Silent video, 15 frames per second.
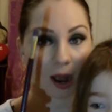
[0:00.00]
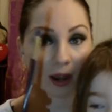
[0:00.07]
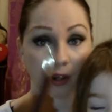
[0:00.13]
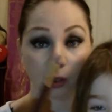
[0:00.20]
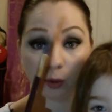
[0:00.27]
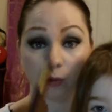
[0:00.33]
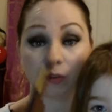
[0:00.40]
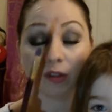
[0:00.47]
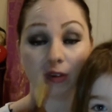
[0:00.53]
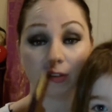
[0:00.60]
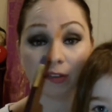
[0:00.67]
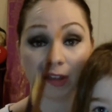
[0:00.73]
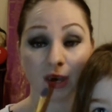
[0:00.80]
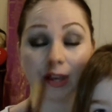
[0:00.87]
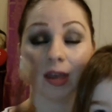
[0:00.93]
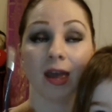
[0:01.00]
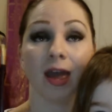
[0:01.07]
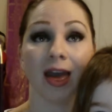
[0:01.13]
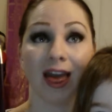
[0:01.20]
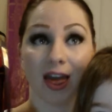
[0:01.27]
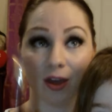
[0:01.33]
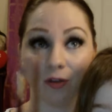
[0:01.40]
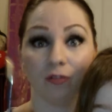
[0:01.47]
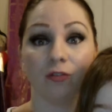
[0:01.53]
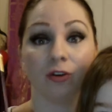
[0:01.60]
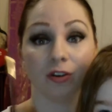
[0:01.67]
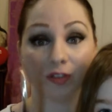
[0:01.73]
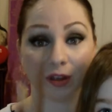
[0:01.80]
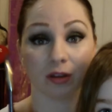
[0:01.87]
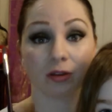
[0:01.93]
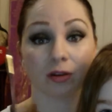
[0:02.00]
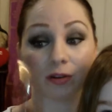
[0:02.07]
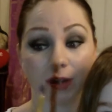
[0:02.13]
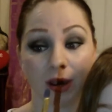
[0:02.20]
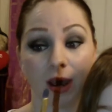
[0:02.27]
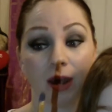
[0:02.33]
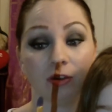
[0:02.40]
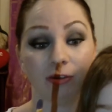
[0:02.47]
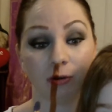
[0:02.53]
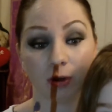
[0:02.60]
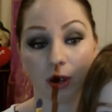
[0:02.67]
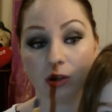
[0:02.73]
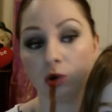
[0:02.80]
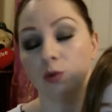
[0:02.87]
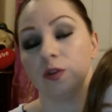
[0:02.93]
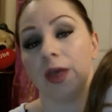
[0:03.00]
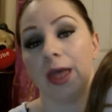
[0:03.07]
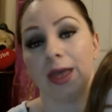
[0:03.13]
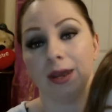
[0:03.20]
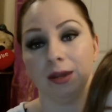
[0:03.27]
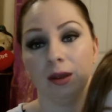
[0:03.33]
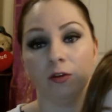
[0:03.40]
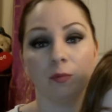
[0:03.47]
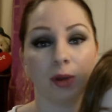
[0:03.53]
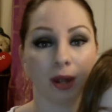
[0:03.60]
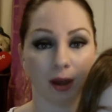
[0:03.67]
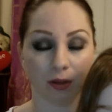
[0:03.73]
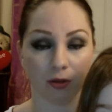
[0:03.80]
I use this thing every single day. I do not use any of my